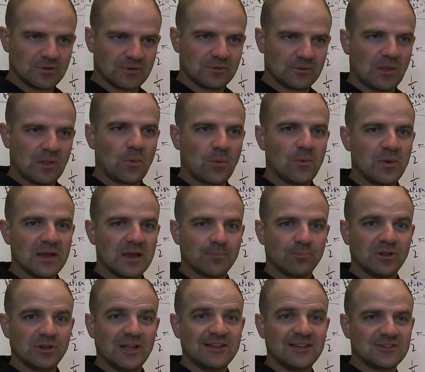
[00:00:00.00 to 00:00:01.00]
That way we can
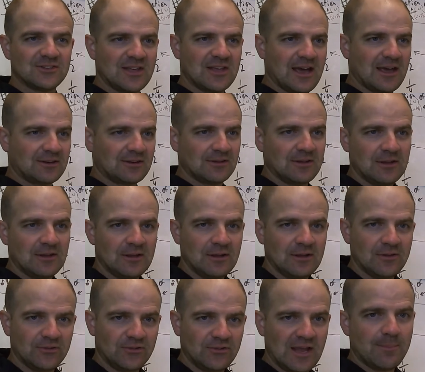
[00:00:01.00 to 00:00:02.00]
place that
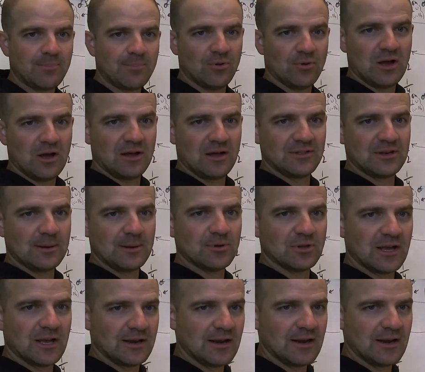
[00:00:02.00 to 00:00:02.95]
sample on the number line.